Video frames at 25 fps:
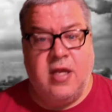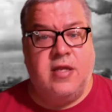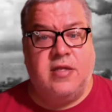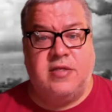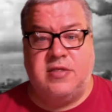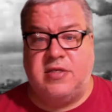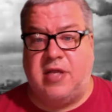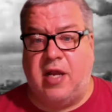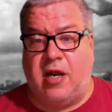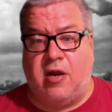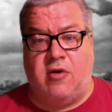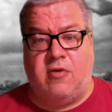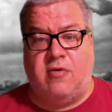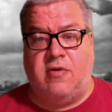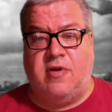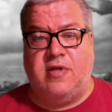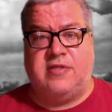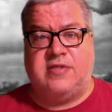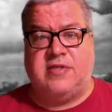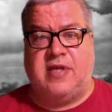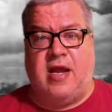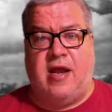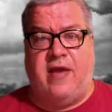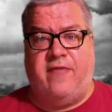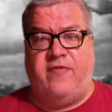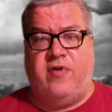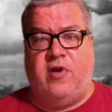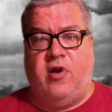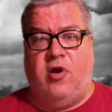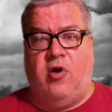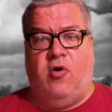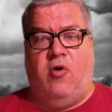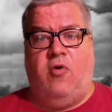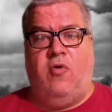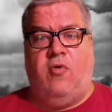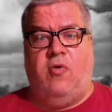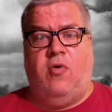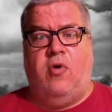Terrorists have
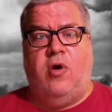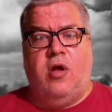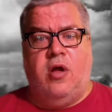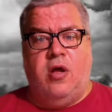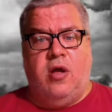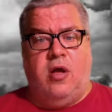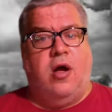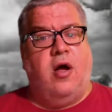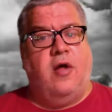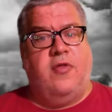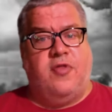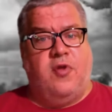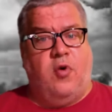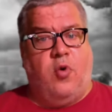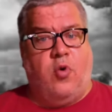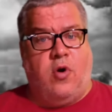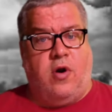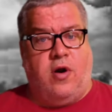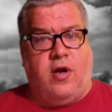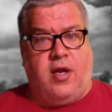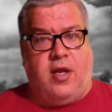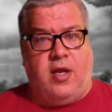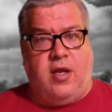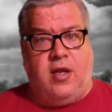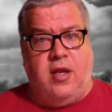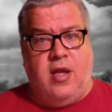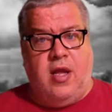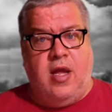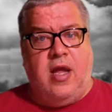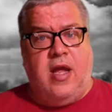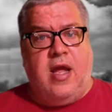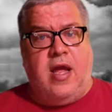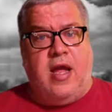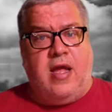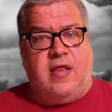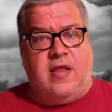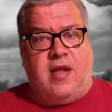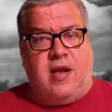no authority,
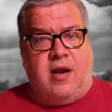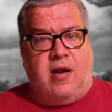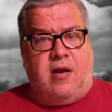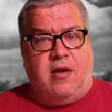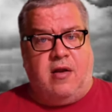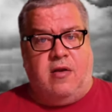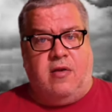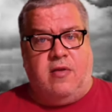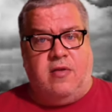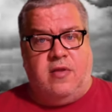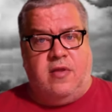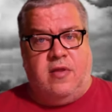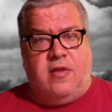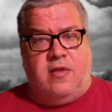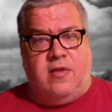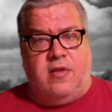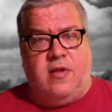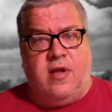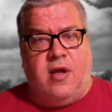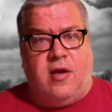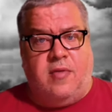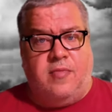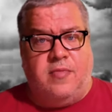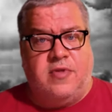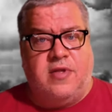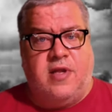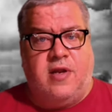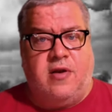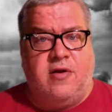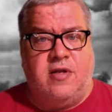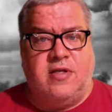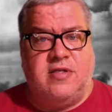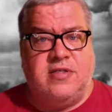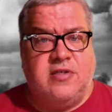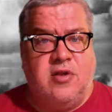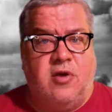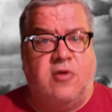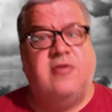and there is no